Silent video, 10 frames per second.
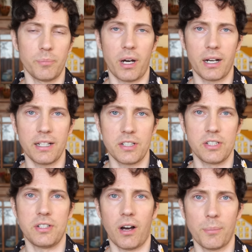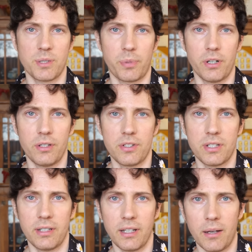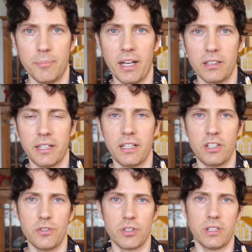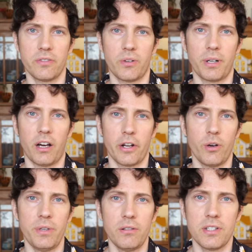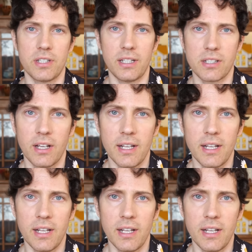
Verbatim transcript: body stops producing melanin, usually from an autoimmune disease.